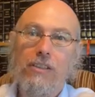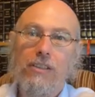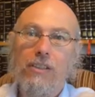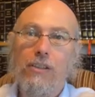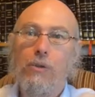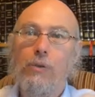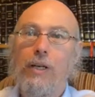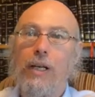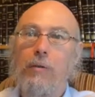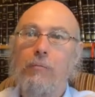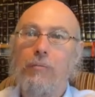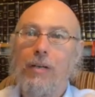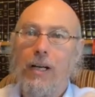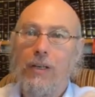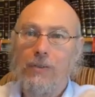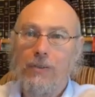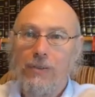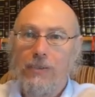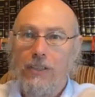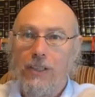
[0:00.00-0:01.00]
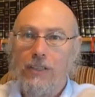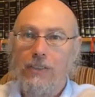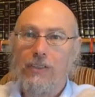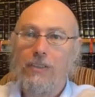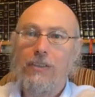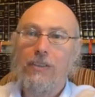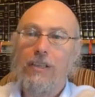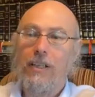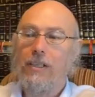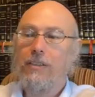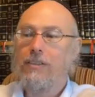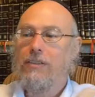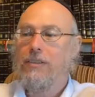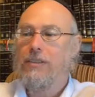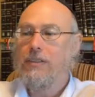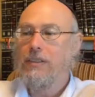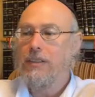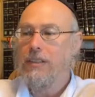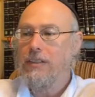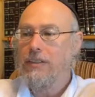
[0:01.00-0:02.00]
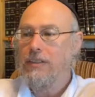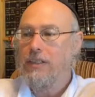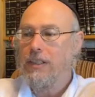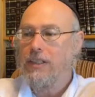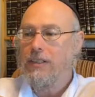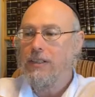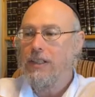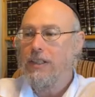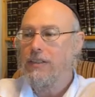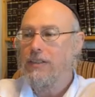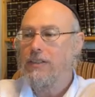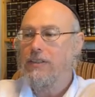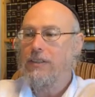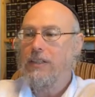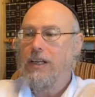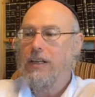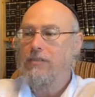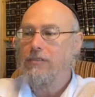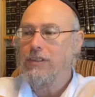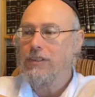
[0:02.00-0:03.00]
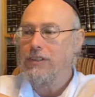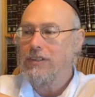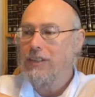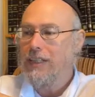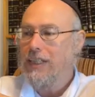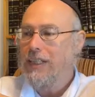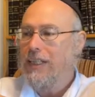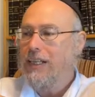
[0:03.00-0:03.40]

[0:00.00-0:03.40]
the great mountains under the under the entire under the heavens.